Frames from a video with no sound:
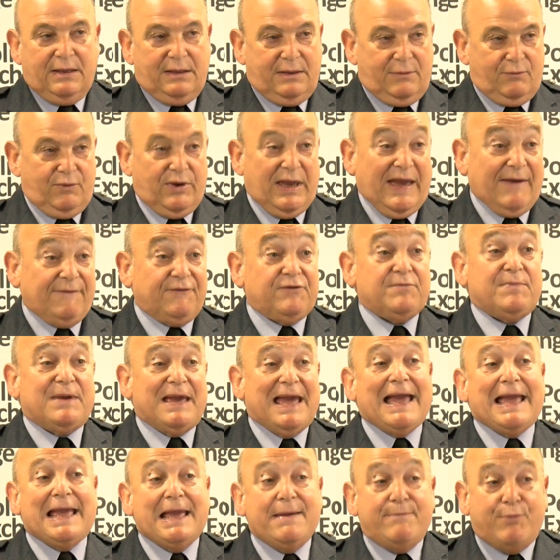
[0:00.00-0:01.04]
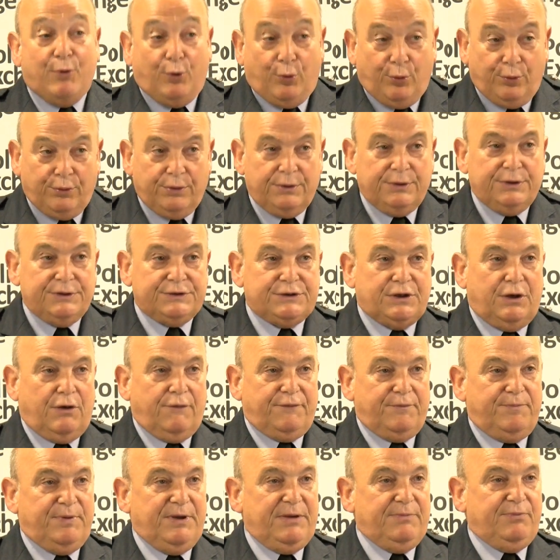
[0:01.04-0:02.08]
we have to be able to
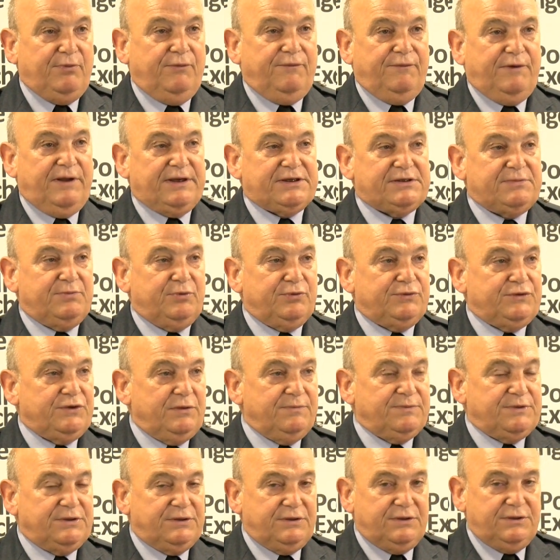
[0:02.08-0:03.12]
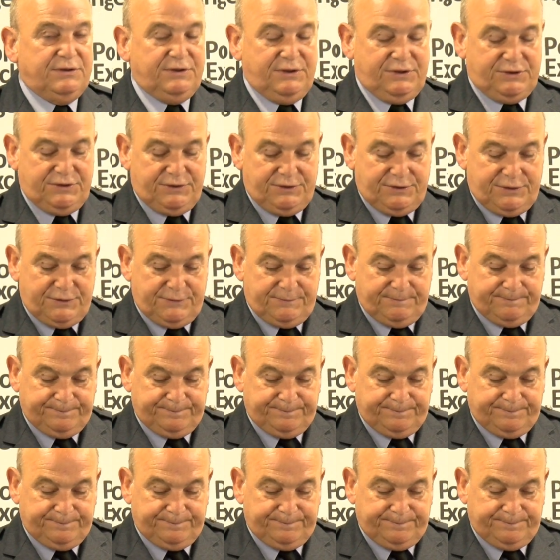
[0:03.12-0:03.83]
offer people flexible terms and conditions.